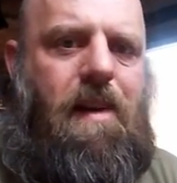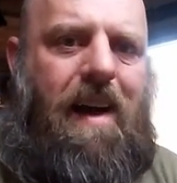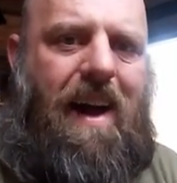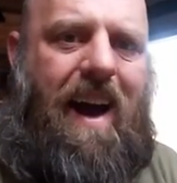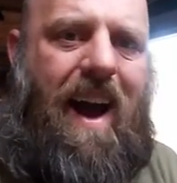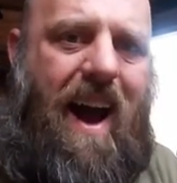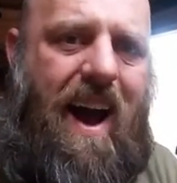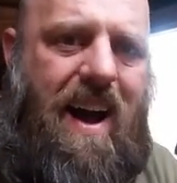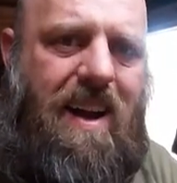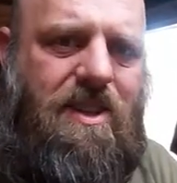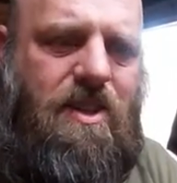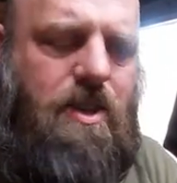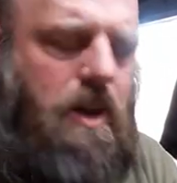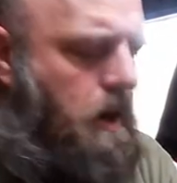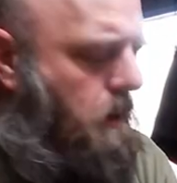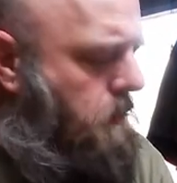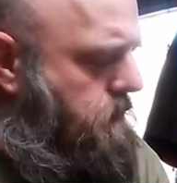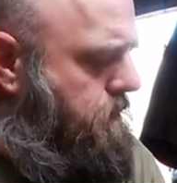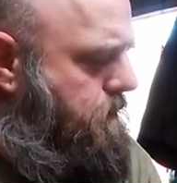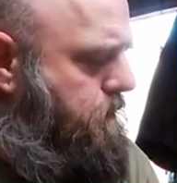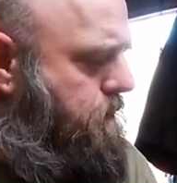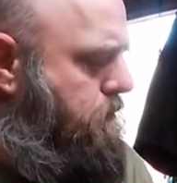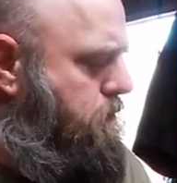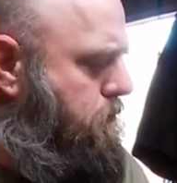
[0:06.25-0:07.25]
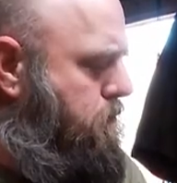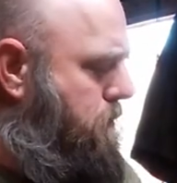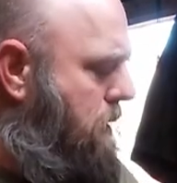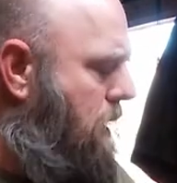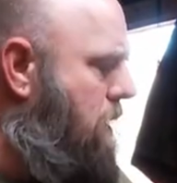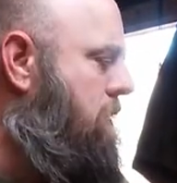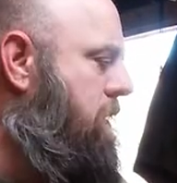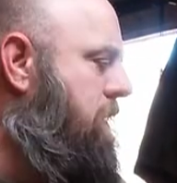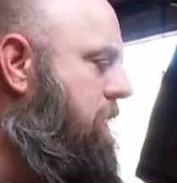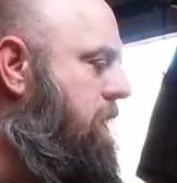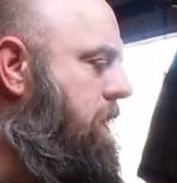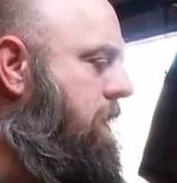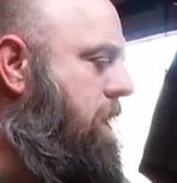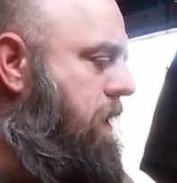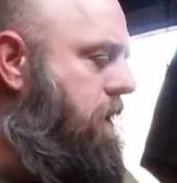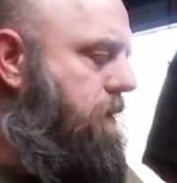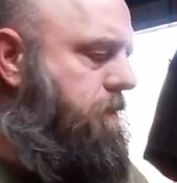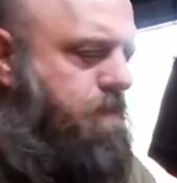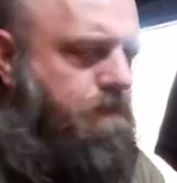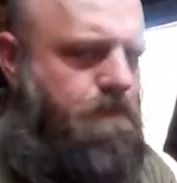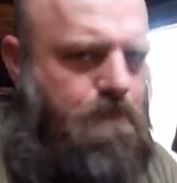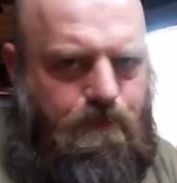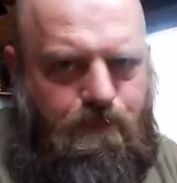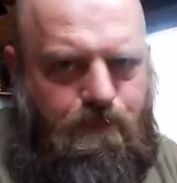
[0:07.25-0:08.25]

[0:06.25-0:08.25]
Alright, y'all. Bubba here again.